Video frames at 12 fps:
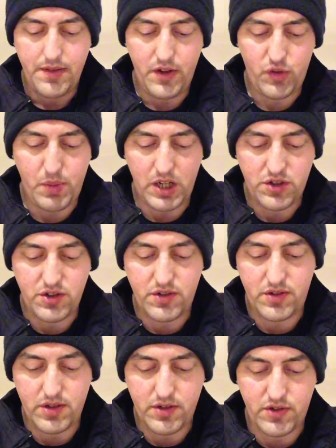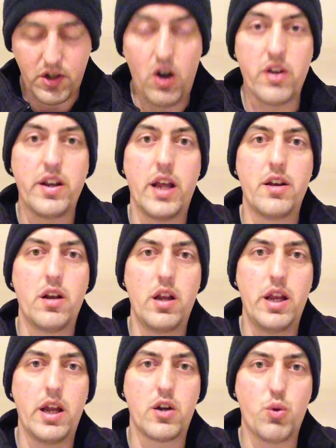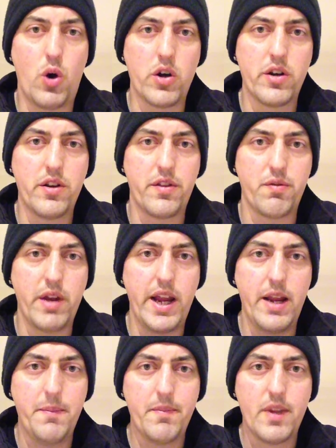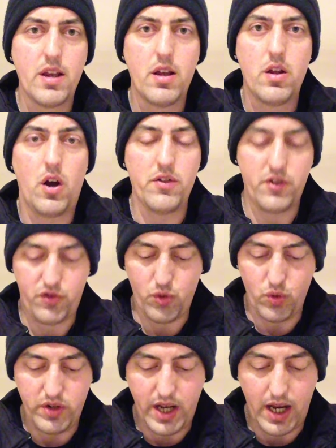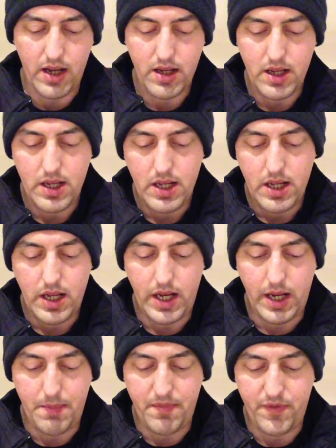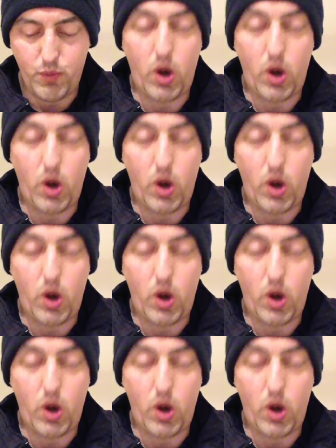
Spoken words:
This match is starting at 1:45 on Sunday. For